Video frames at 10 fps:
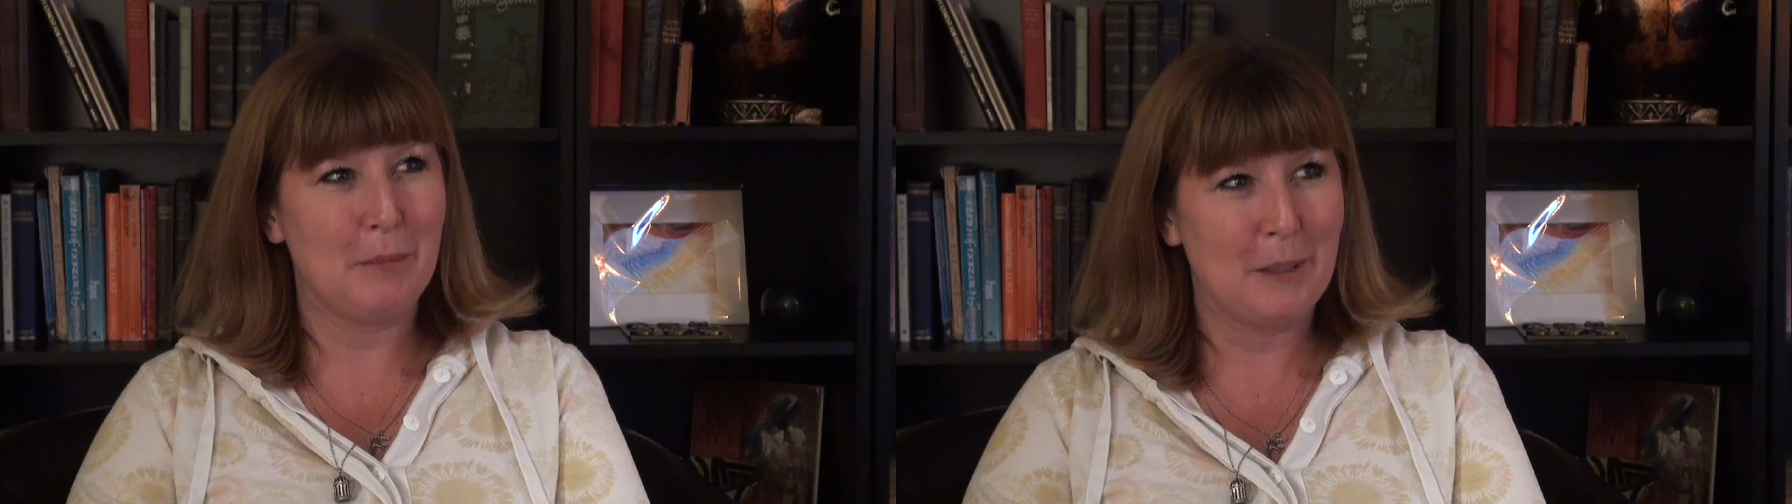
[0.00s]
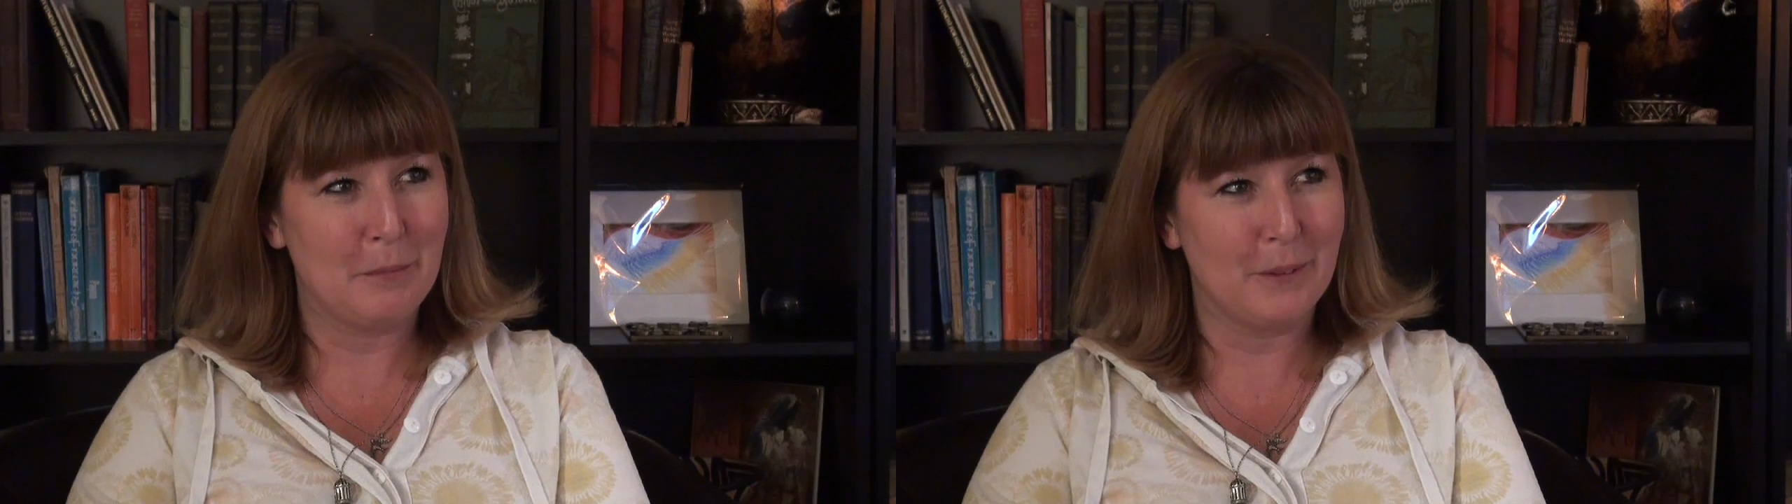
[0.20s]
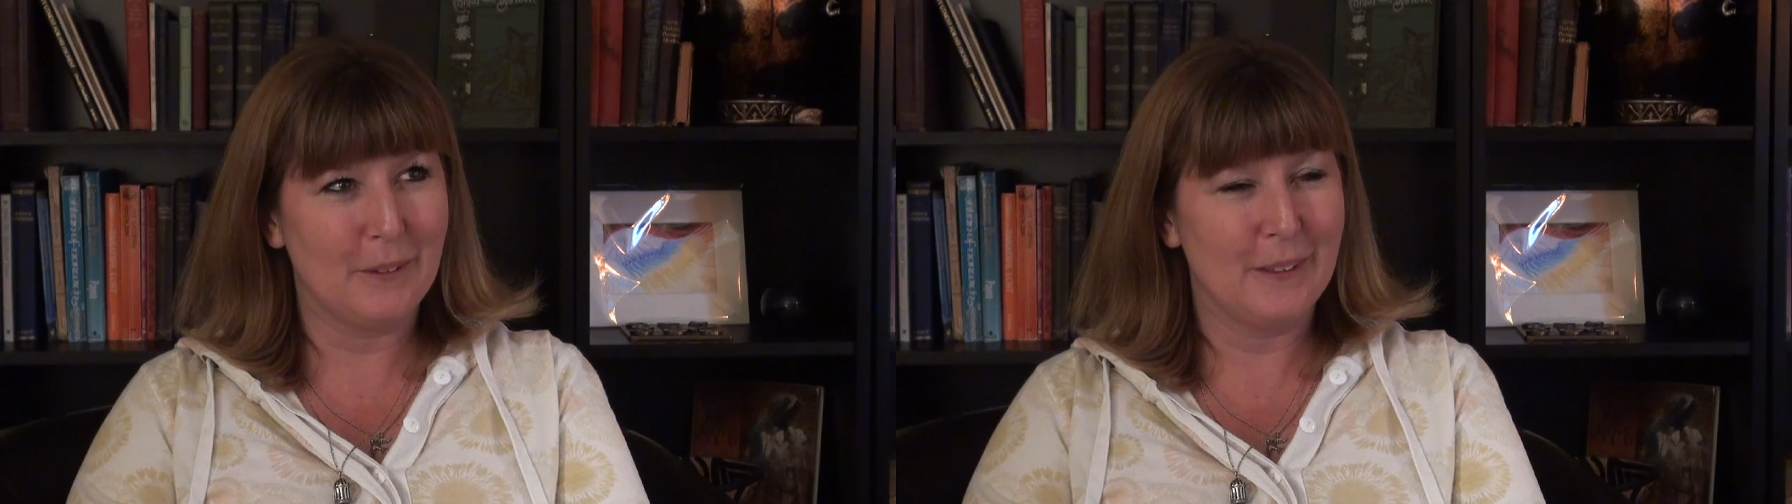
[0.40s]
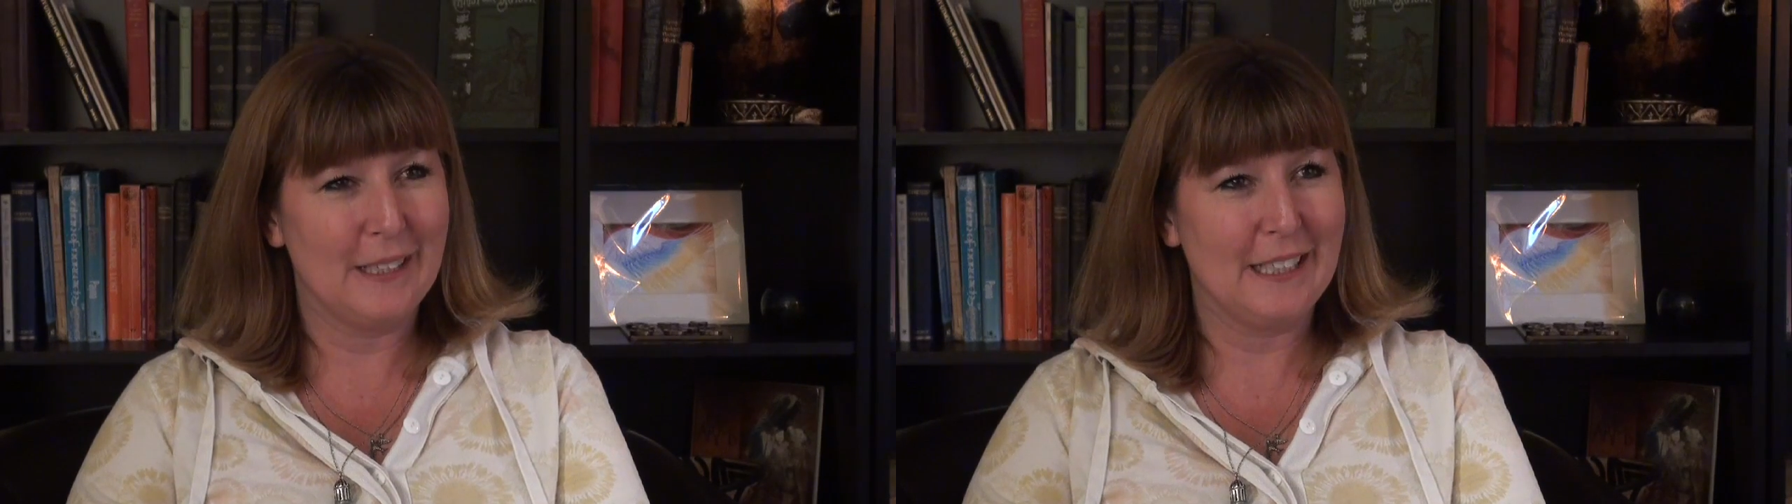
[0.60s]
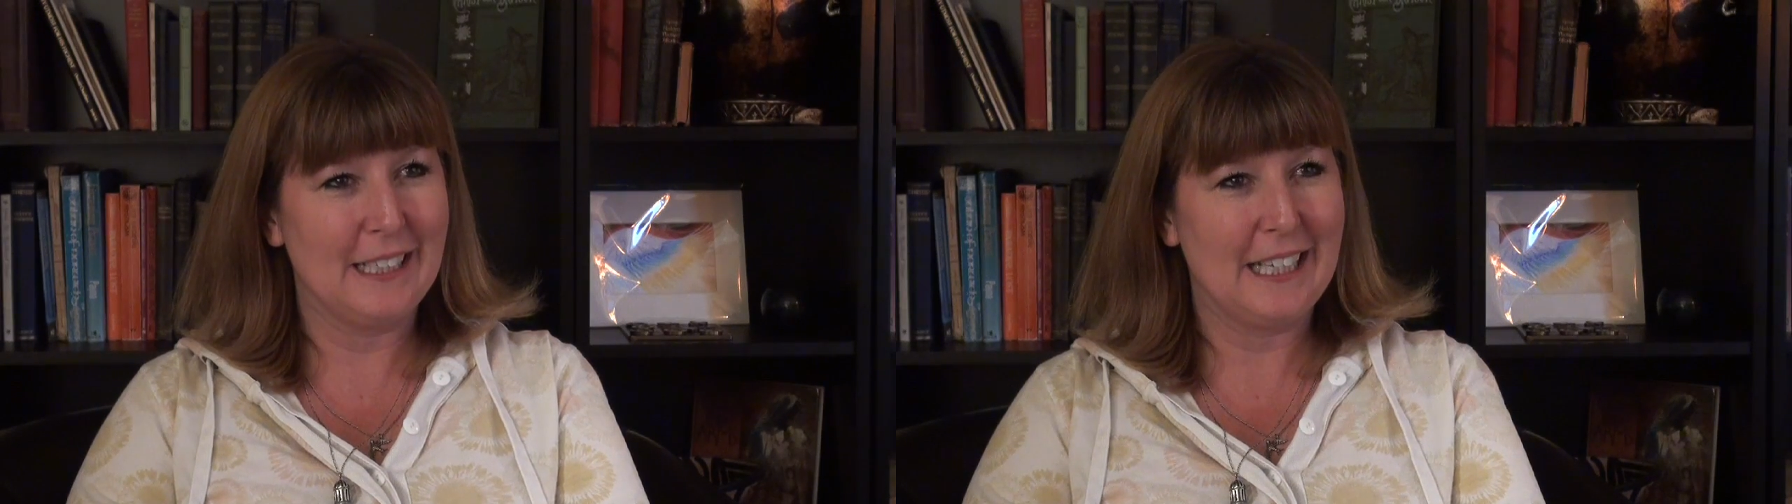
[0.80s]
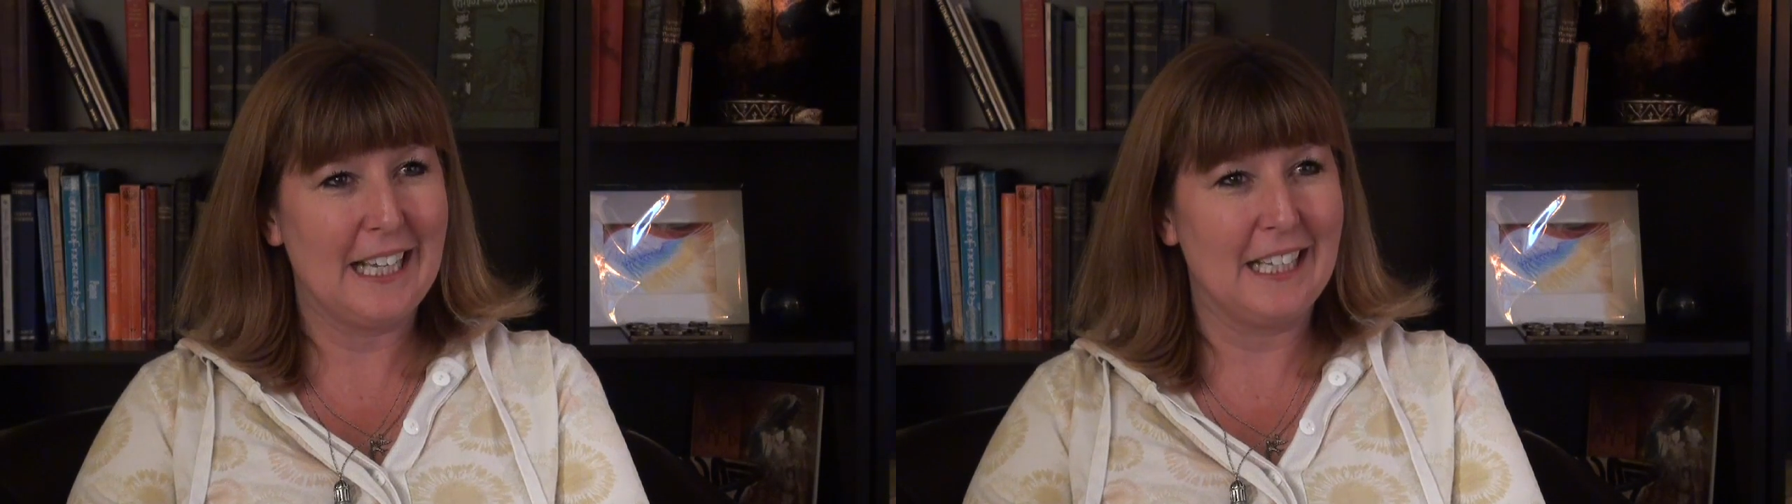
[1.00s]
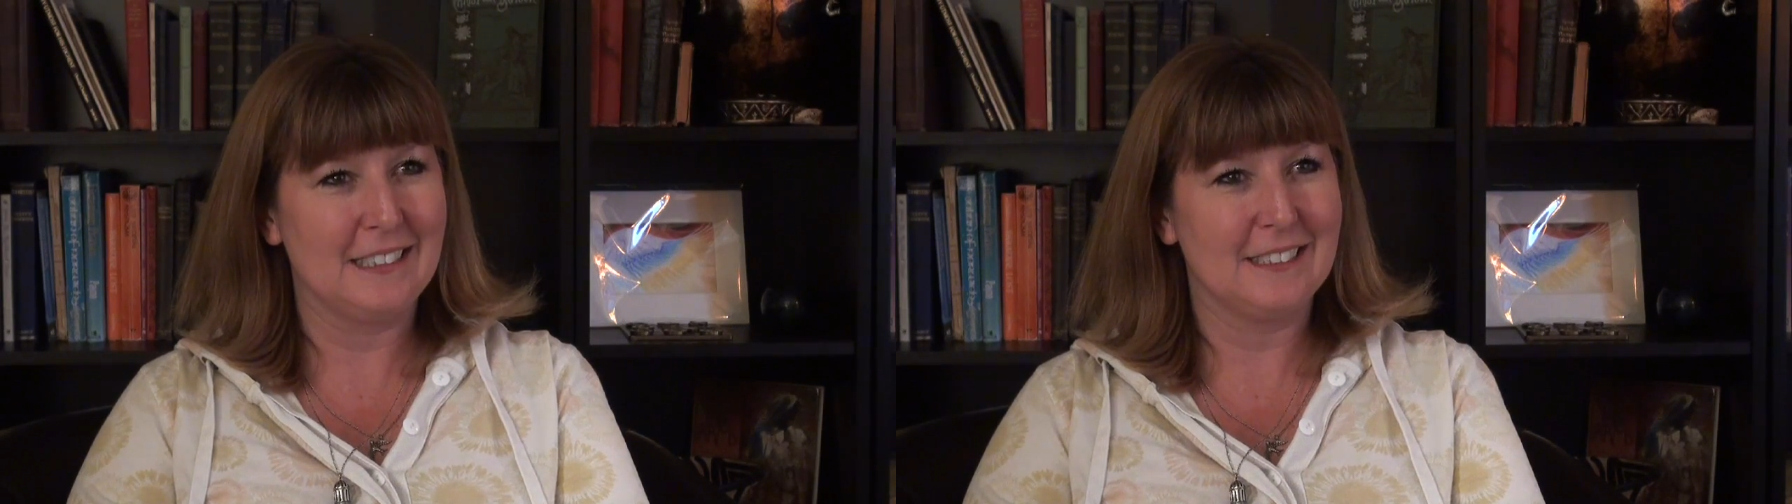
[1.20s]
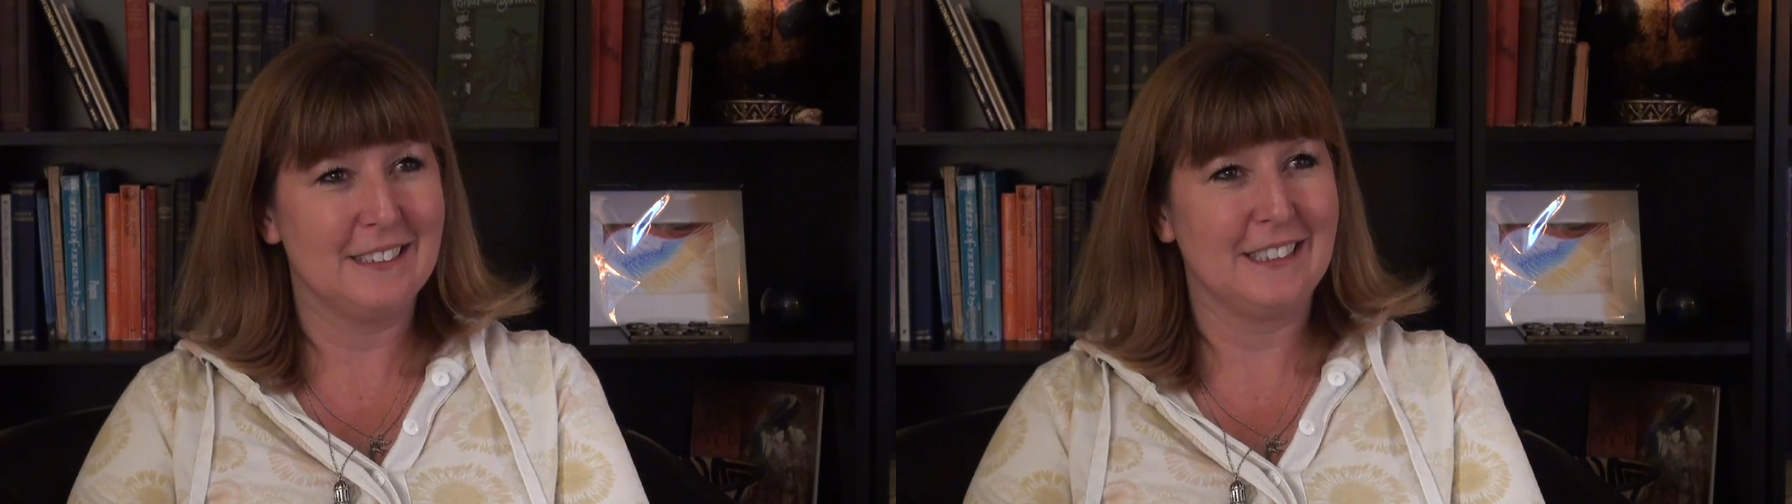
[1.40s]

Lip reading: people and to